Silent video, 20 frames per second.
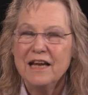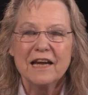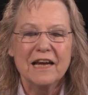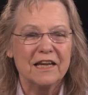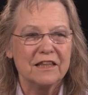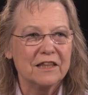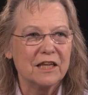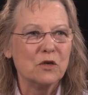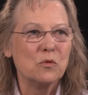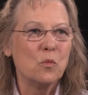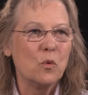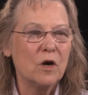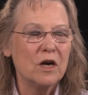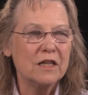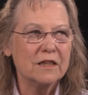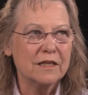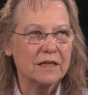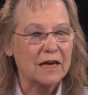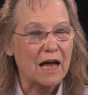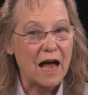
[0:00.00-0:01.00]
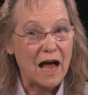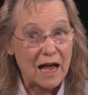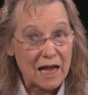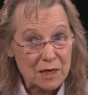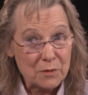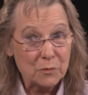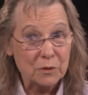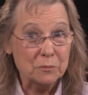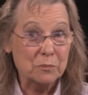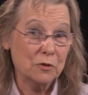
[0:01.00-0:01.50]
And then one that I
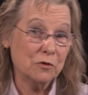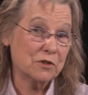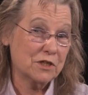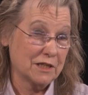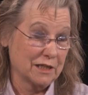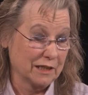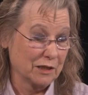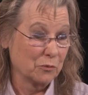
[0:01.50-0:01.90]
would personally